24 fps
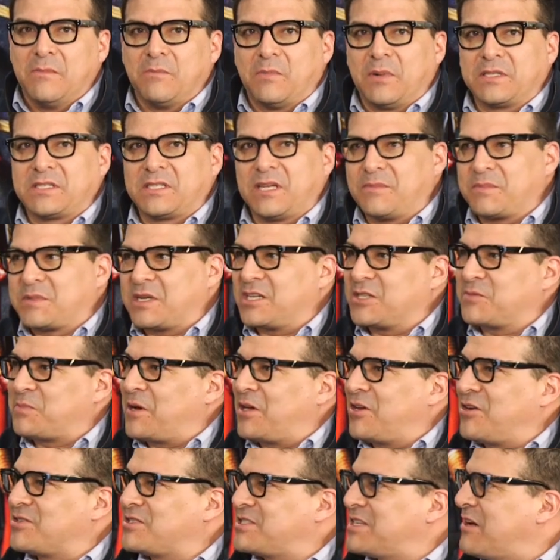but sometimes
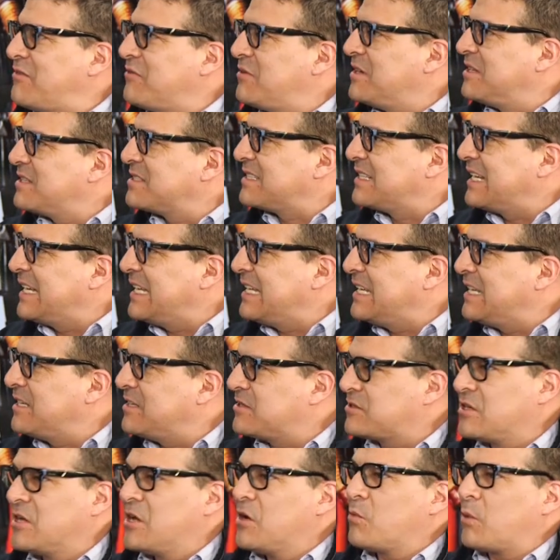by our 70s and
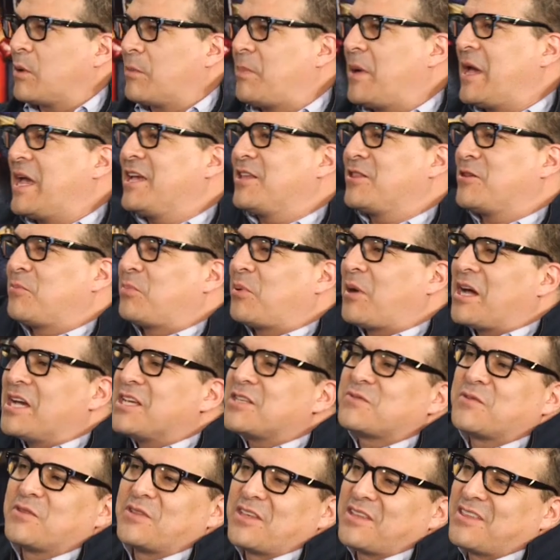80s, we're paying the
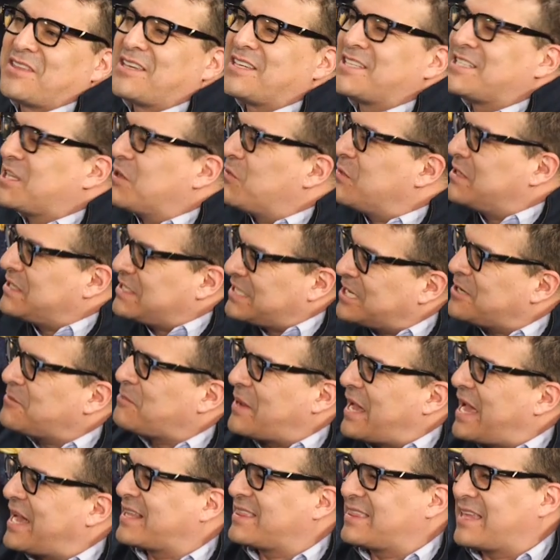price for the things that mm -hmm. we mm-hmm. did
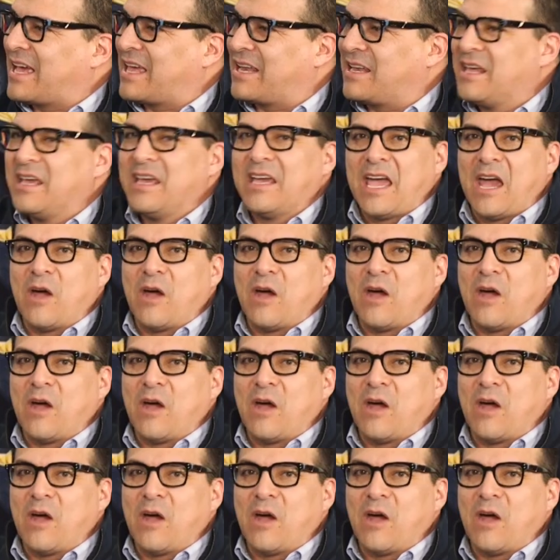back then.